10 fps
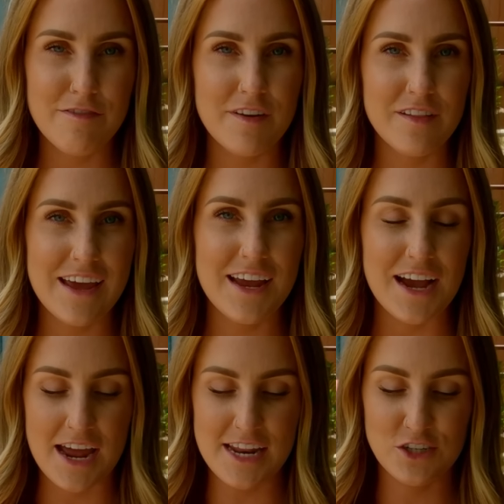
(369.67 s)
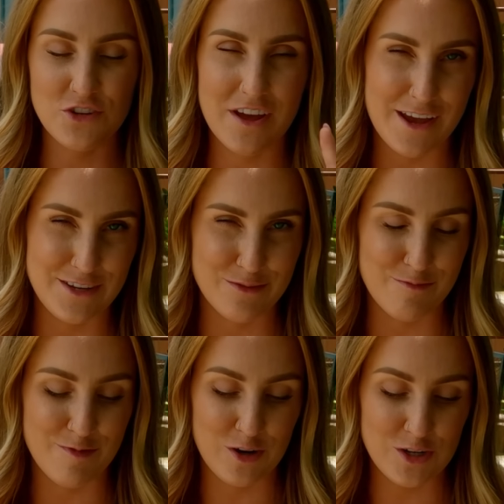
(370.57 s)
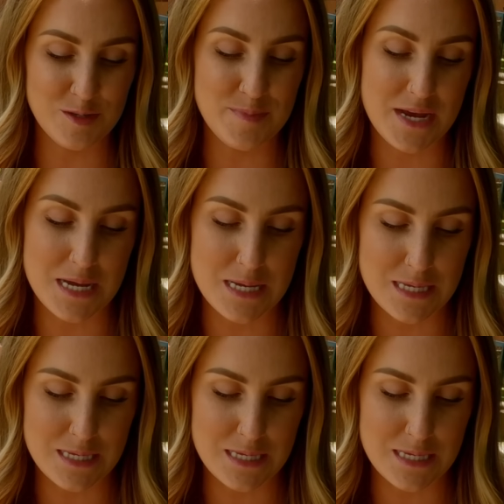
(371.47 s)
feel like I need to try the ice cream first because